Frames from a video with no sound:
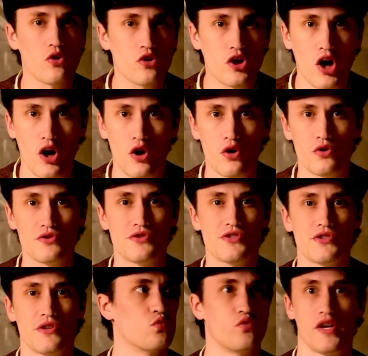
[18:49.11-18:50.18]

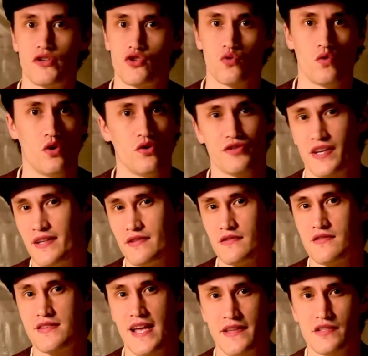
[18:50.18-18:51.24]
codes, rituals, and
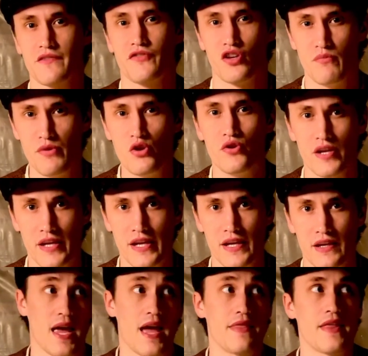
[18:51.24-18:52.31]
sense of
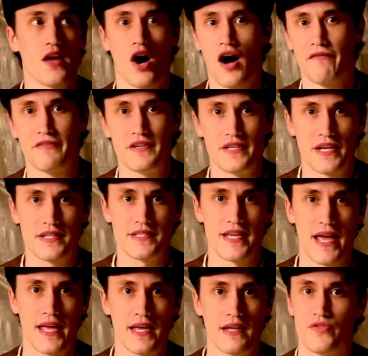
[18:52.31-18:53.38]
community, and they often
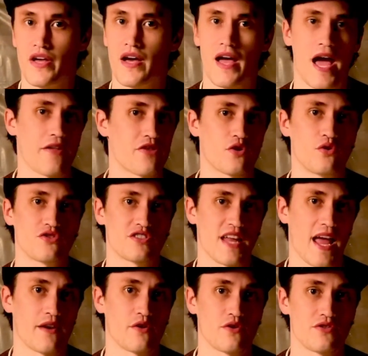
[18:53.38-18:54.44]
dictate the ethical
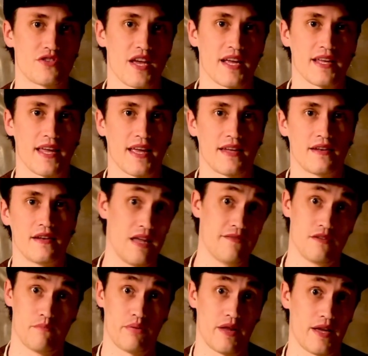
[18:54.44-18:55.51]
standards and can
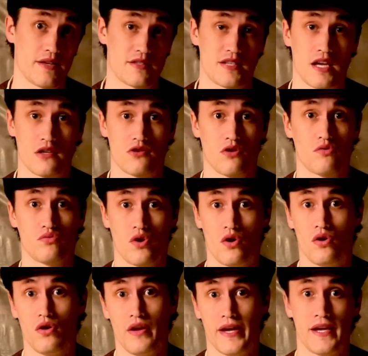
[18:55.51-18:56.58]
even play a central
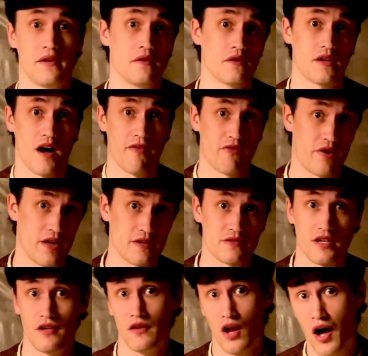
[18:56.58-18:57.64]
role in
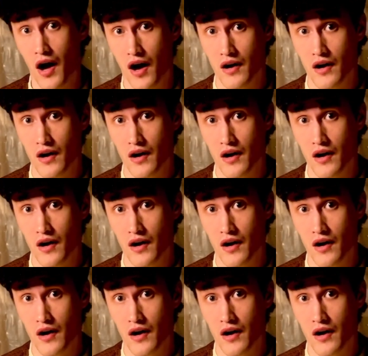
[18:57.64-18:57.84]
governance and law.